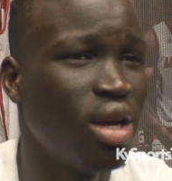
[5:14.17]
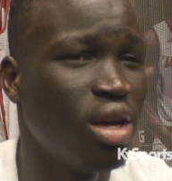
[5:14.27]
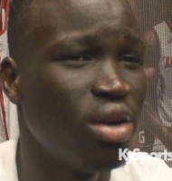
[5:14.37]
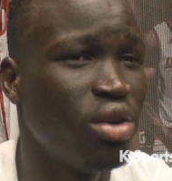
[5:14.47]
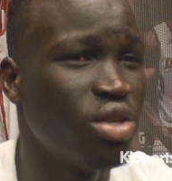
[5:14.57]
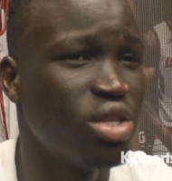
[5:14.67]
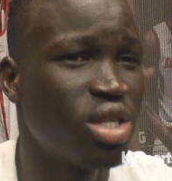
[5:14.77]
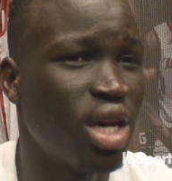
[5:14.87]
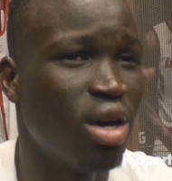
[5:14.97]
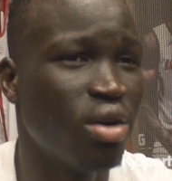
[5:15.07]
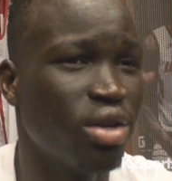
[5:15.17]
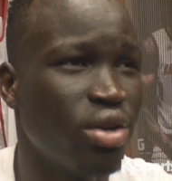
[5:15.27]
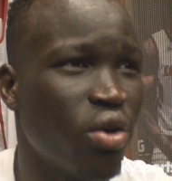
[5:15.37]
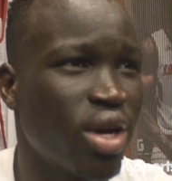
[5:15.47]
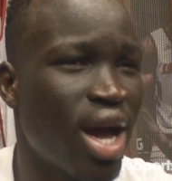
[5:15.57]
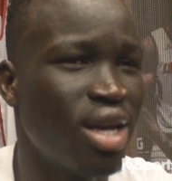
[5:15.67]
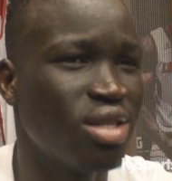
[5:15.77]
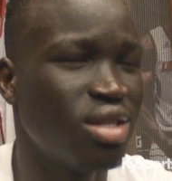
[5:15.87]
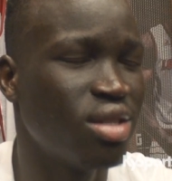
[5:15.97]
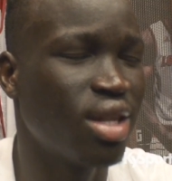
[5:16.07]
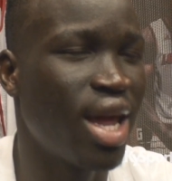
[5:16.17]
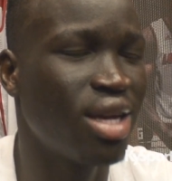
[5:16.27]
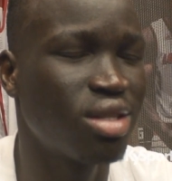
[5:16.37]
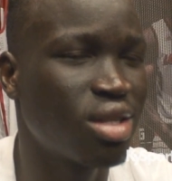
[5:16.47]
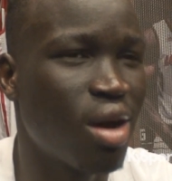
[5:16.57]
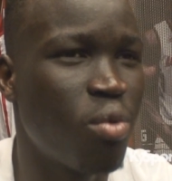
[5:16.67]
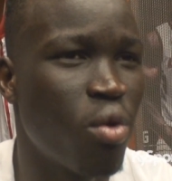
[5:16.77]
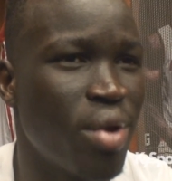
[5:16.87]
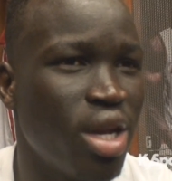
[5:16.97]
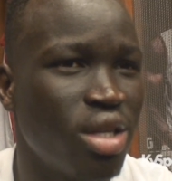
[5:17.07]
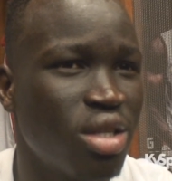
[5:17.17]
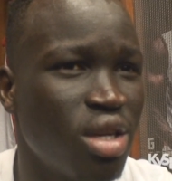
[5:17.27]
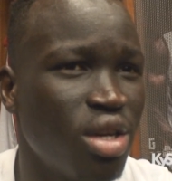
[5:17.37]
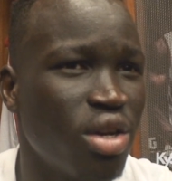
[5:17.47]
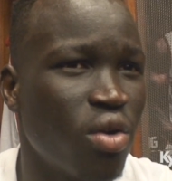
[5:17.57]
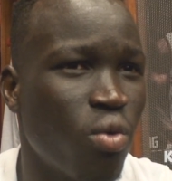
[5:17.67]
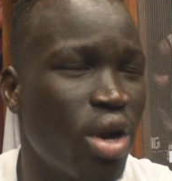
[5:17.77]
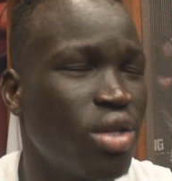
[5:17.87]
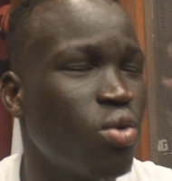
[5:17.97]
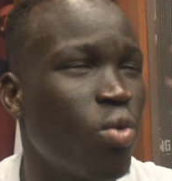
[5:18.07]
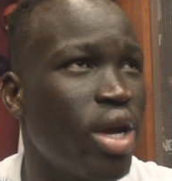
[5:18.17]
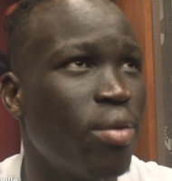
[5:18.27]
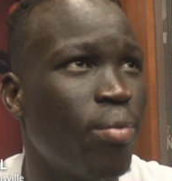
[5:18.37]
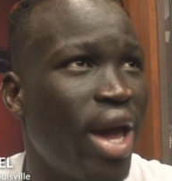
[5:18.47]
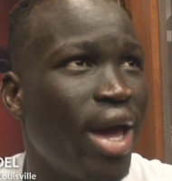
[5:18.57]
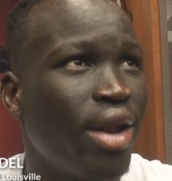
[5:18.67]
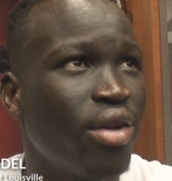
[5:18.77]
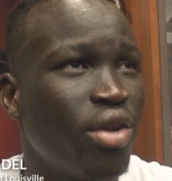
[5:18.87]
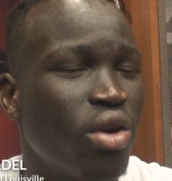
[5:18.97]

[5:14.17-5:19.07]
You can just tell, you know, guys in the last couple of minutes wanted to win bad.